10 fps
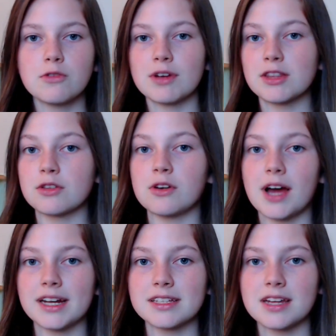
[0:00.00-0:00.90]
read through your
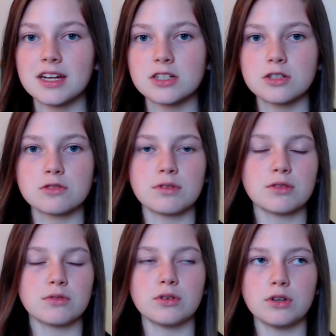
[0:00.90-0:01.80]
annotations, read
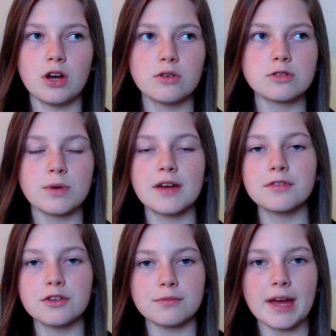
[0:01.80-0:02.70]
through your notes,
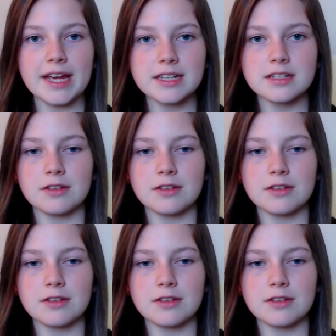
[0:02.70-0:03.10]
whatever you've made.